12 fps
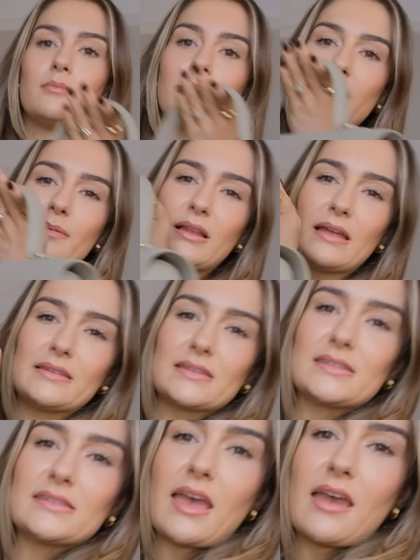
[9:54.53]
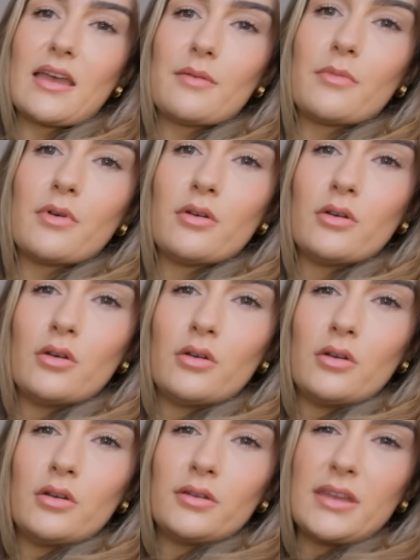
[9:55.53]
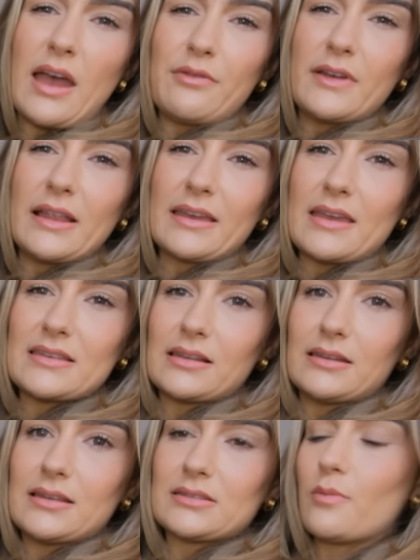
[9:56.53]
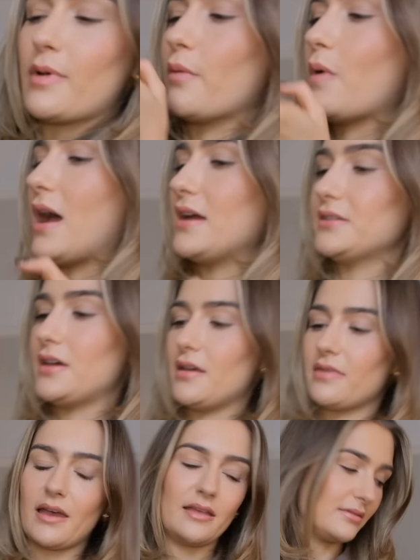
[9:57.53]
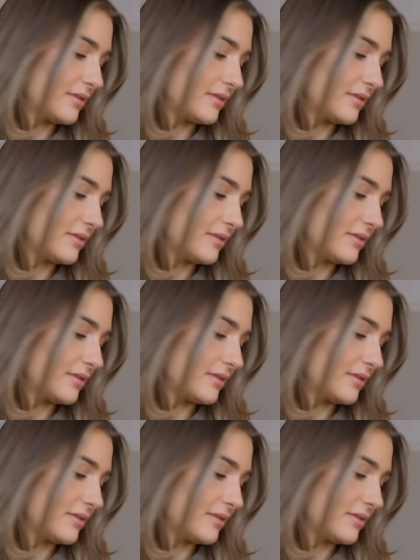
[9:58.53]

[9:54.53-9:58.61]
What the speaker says: maybe like the same. Yeah, I feel like it is a little bit wider than